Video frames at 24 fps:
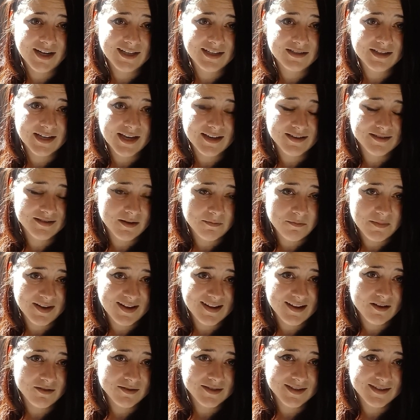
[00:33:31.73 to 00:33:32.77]
to take
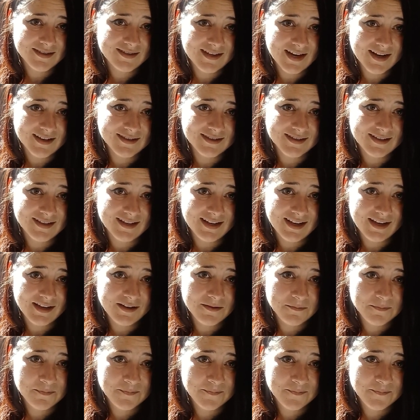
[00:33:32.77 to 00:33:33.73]
somebody else's destiny.